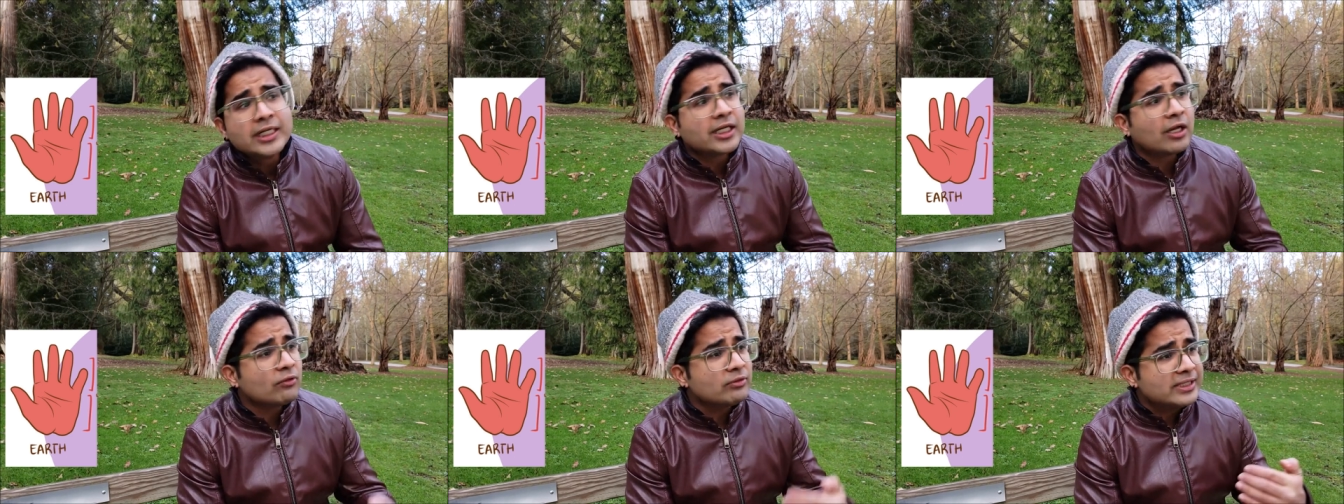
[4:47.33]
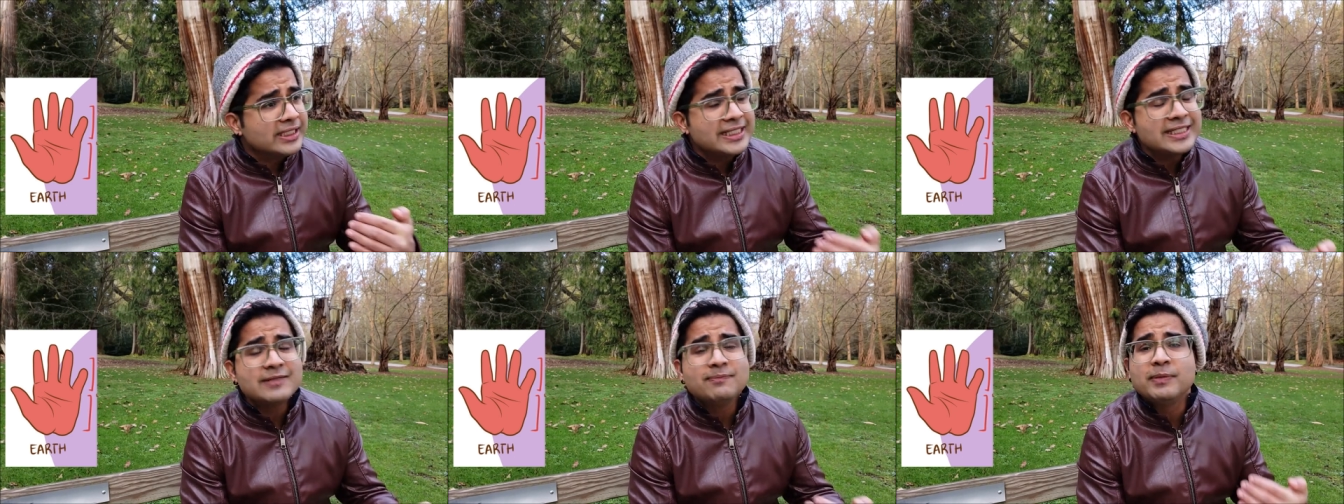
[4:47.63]
Now
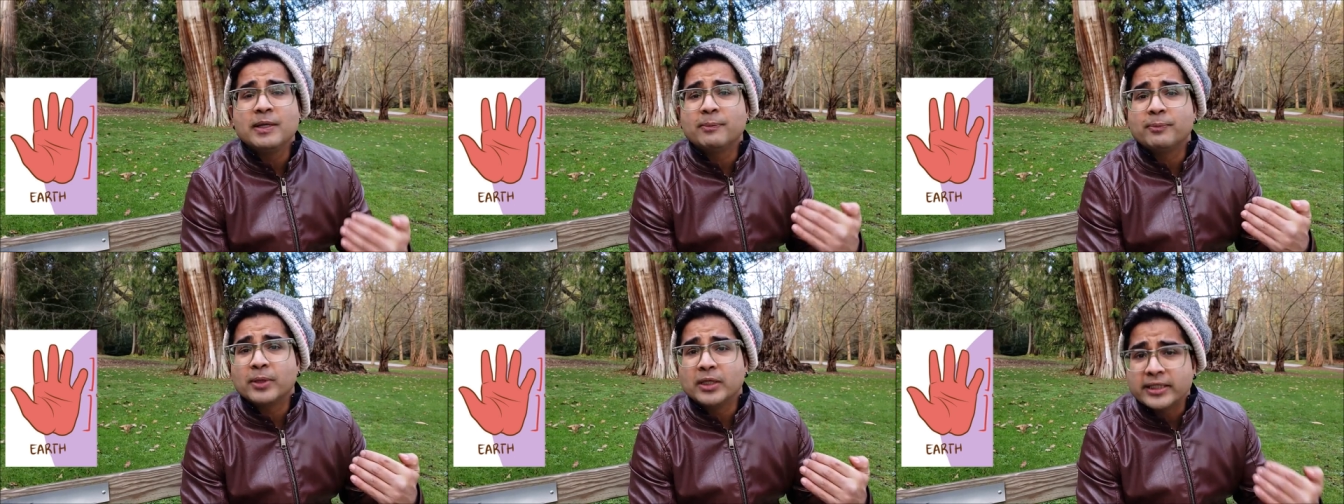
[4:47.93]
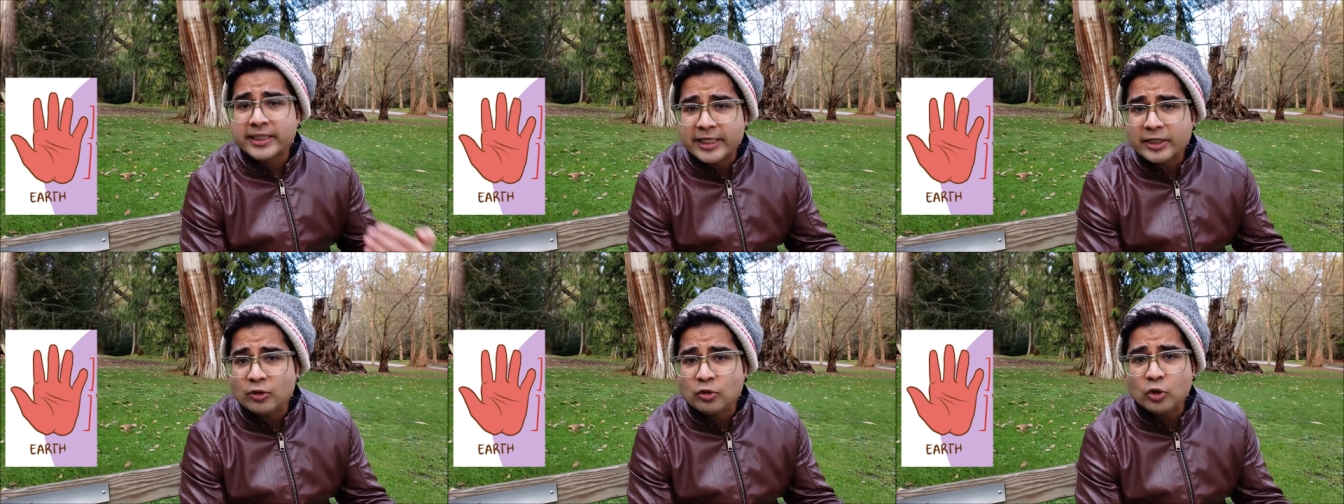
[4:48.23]
these people
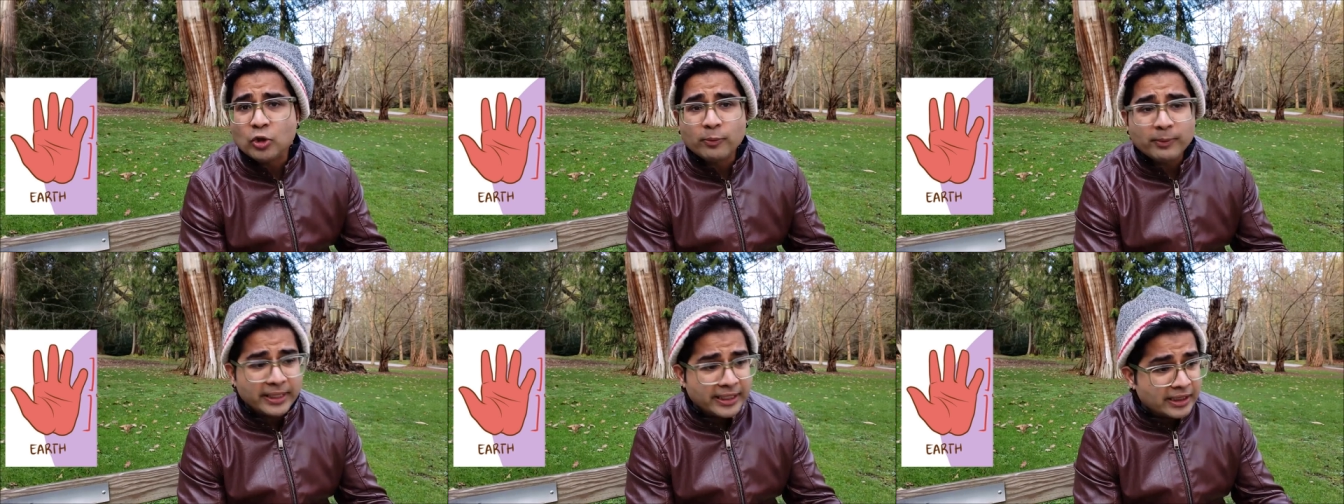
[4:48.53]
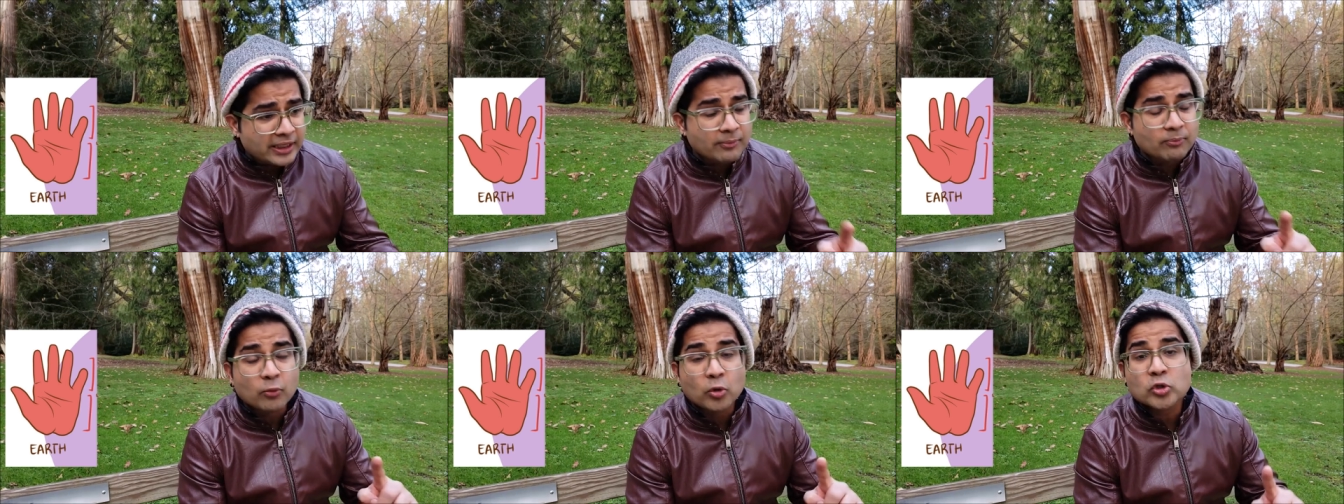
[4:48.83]
tend to remain
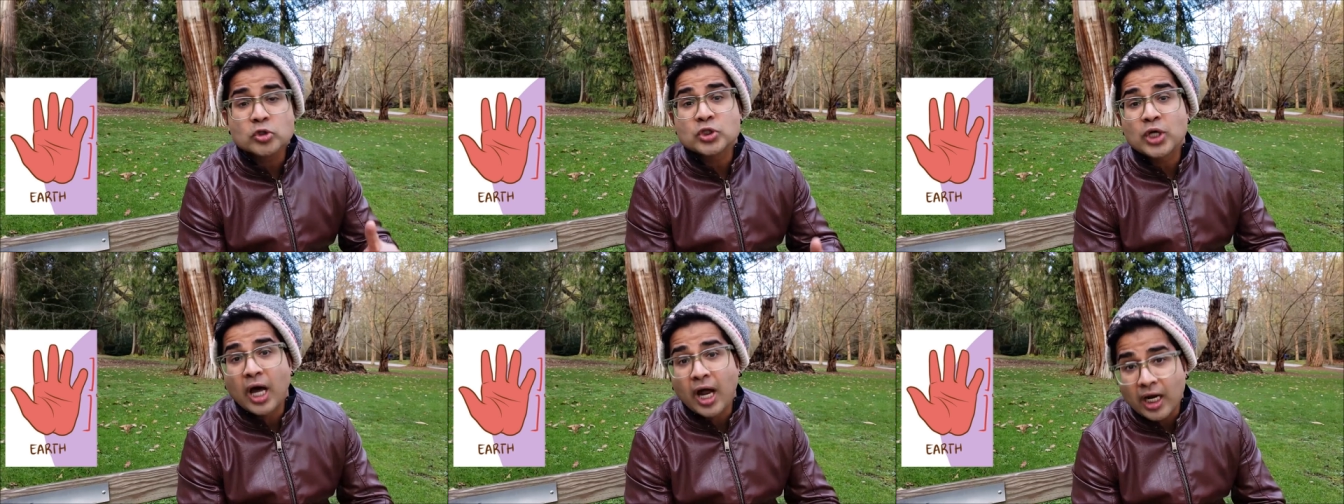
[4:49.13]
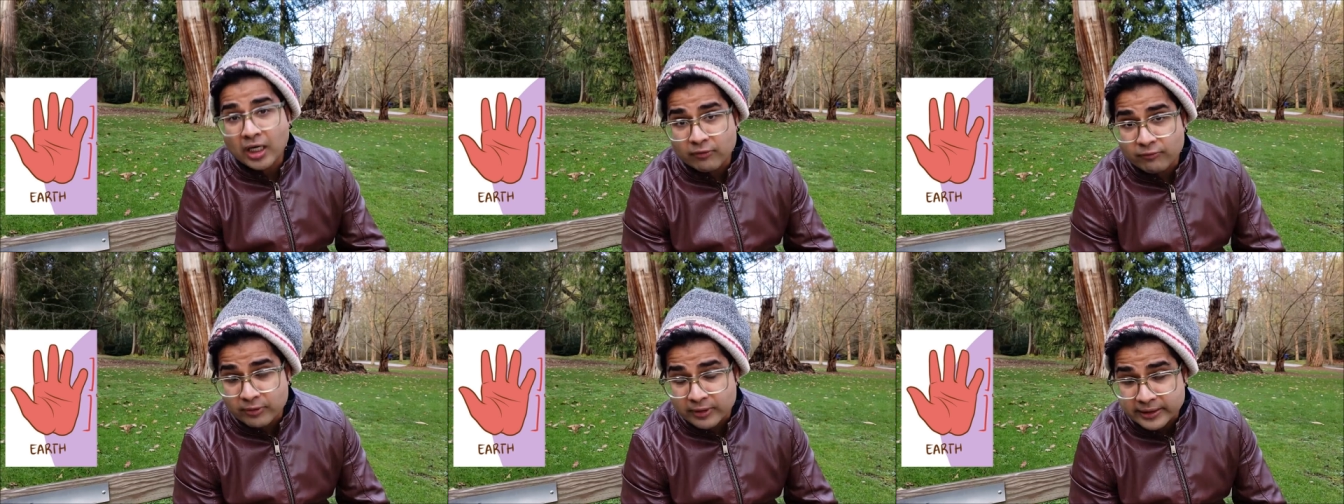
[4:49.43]
the most
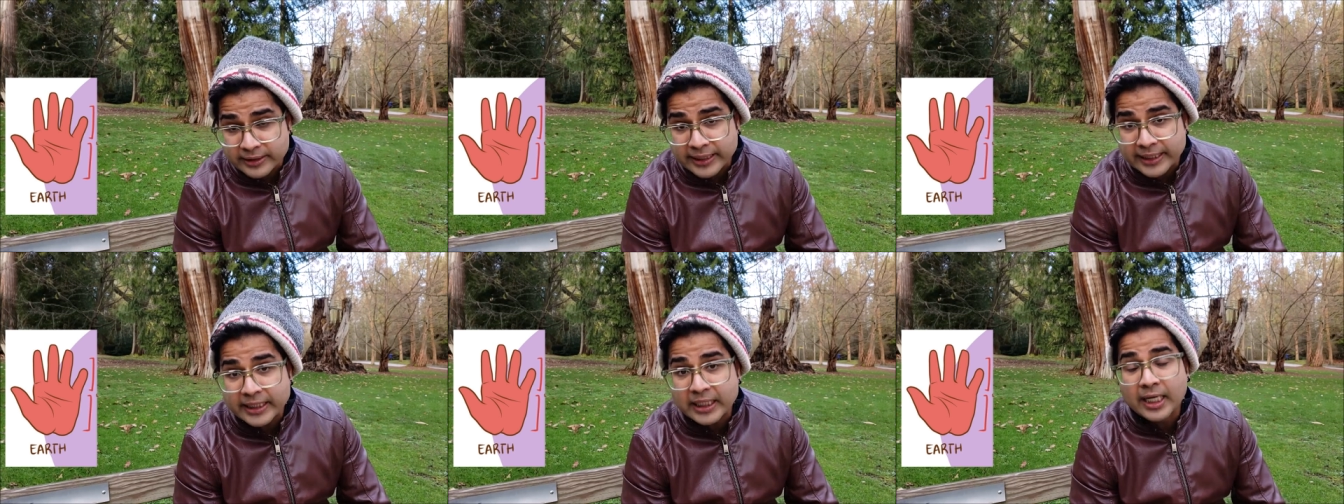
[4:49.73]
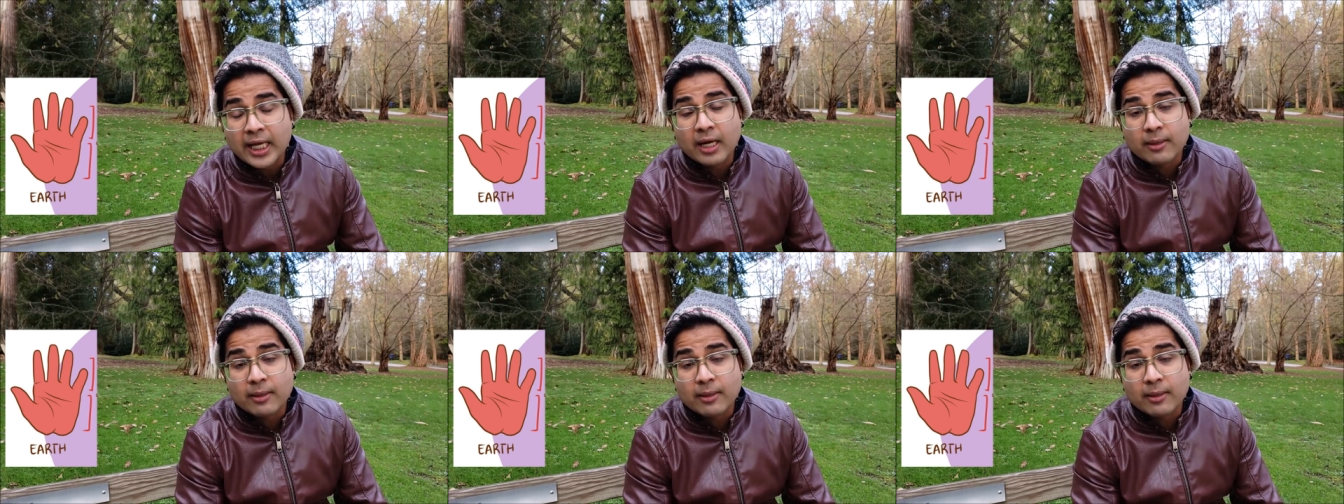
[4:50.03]
hardworking